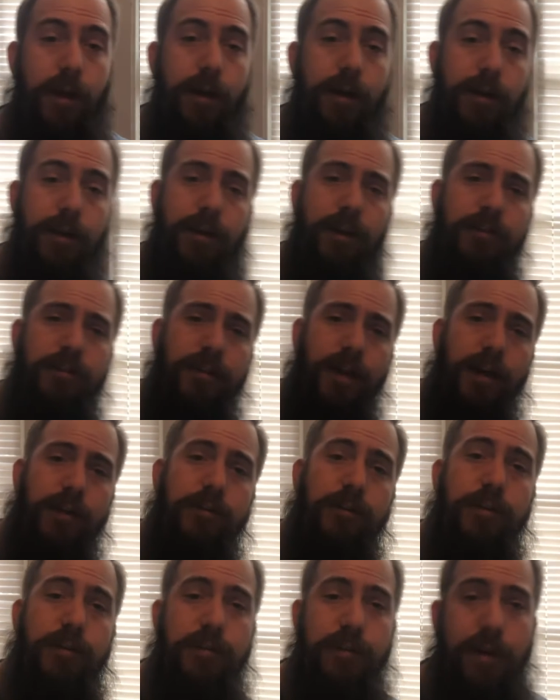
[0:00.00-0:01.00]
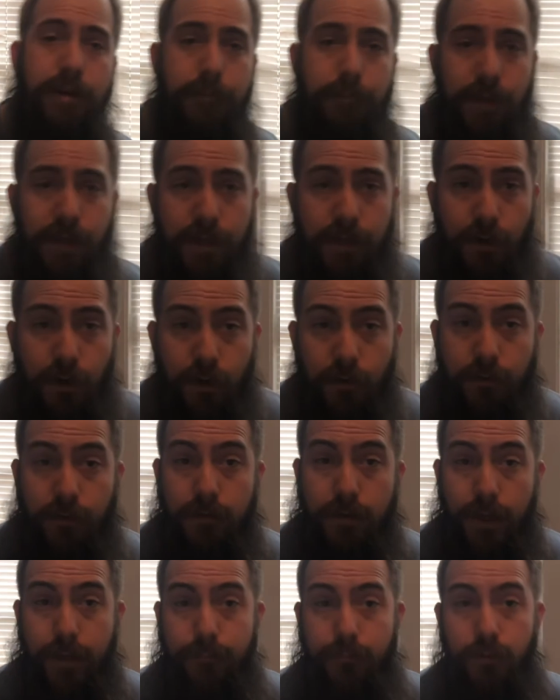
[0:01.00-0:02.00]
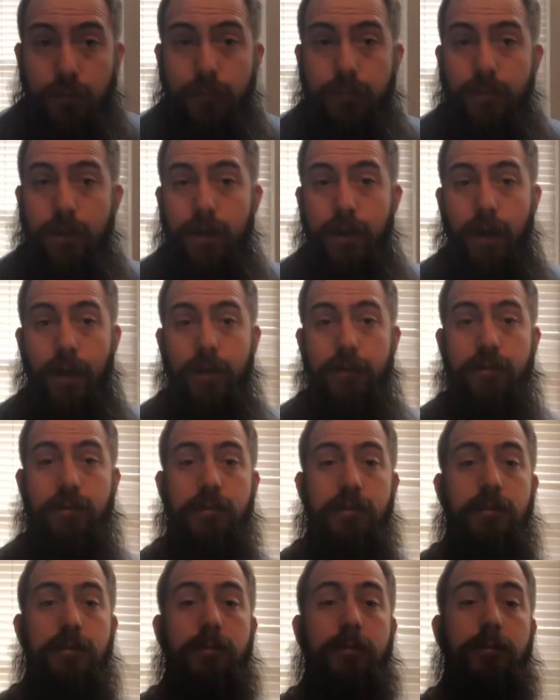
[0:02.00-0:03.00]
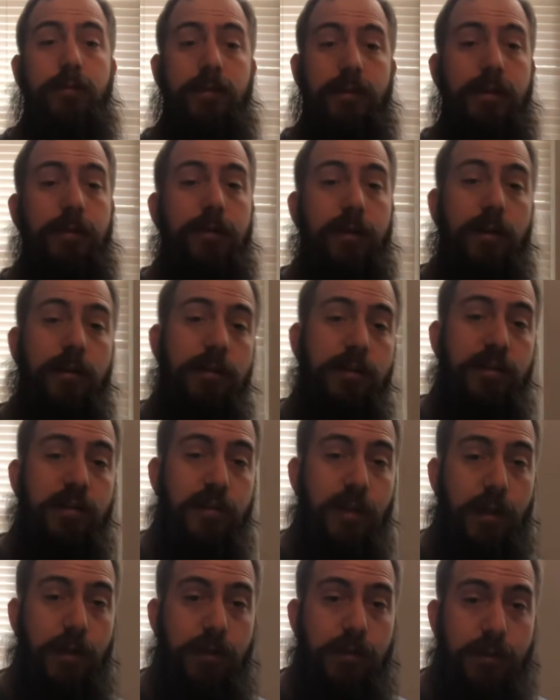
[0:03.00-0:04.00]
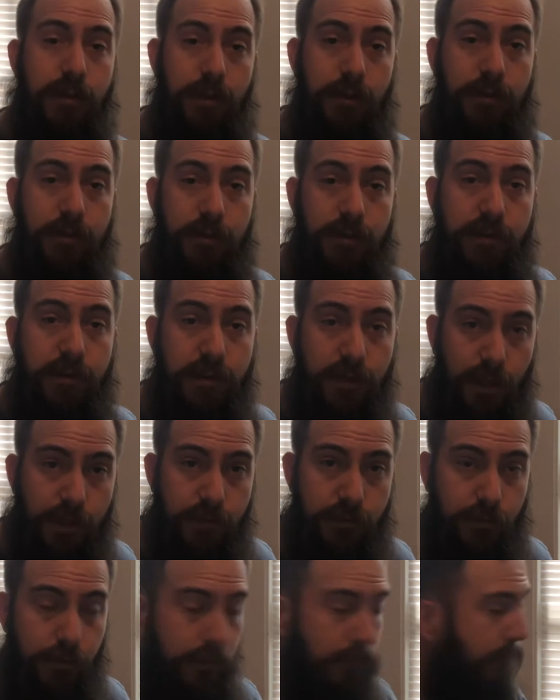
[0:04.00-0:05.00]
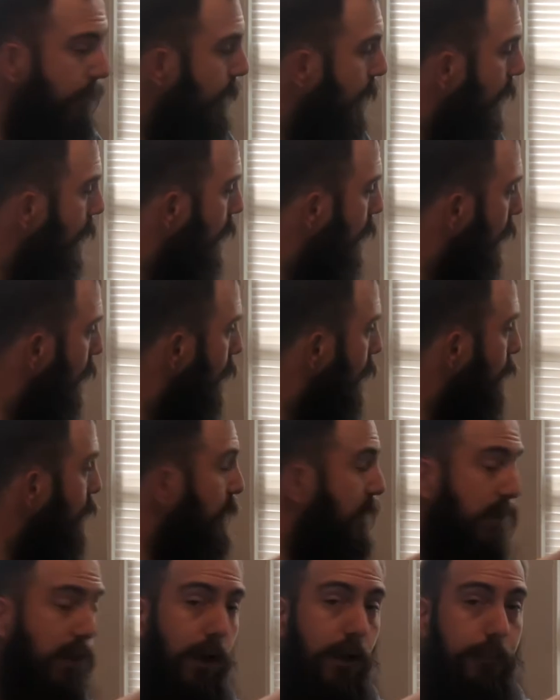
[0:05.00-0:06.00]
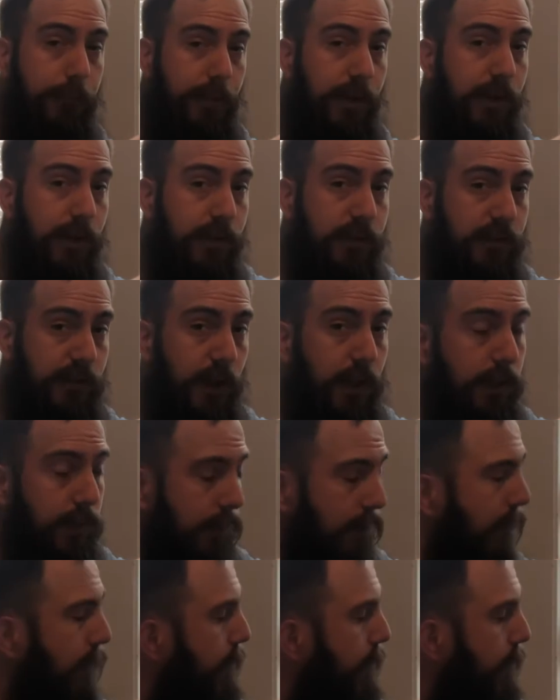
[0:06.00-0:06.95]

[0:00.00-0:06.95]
And it doesn't actually say mead on the label. It actually specifically says it is a Cyser, which got me excited.